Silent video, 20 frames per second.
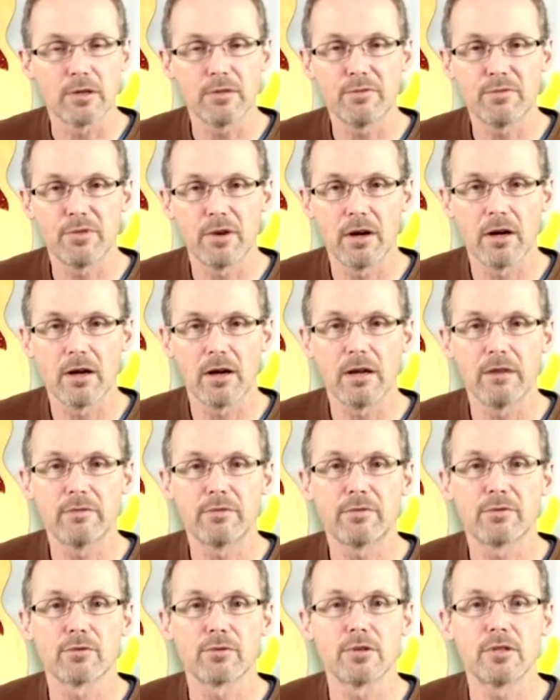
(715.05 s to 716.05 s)
2,
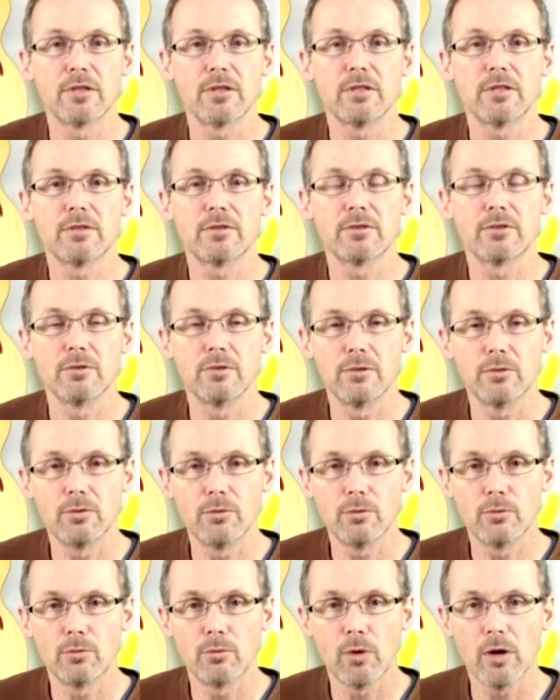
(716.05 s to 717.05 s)

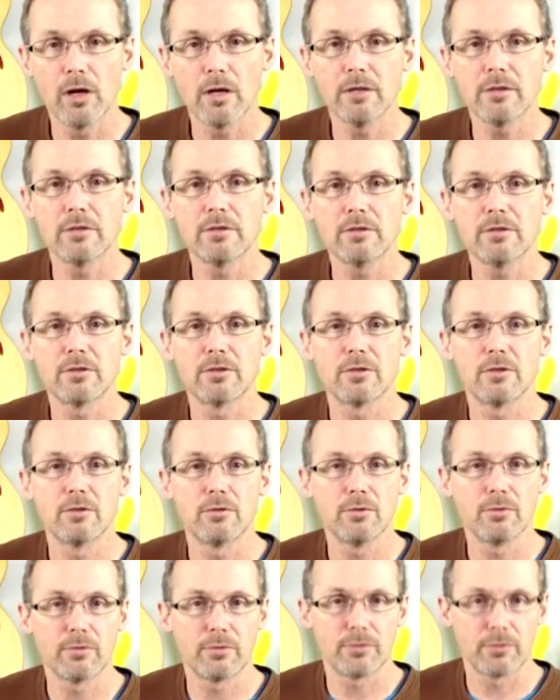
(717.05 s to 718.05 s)
1, 2,